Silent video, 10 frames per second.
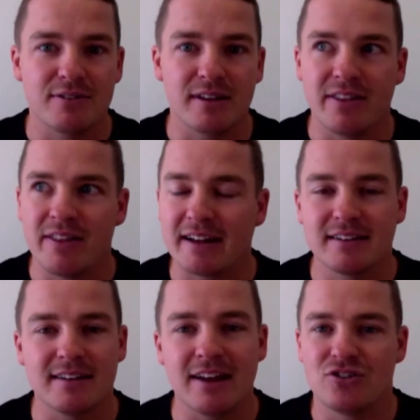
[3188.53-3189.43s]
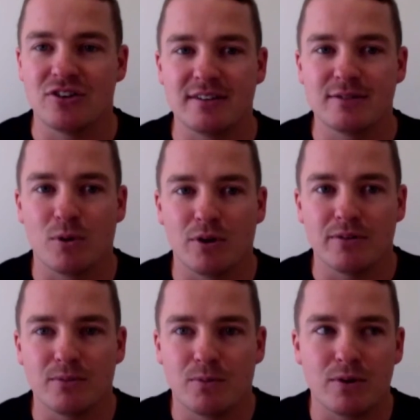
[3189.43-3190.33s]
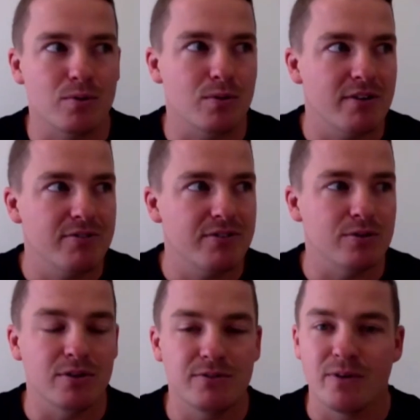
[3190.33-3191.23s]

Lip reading: That connection is what I feel yearn for,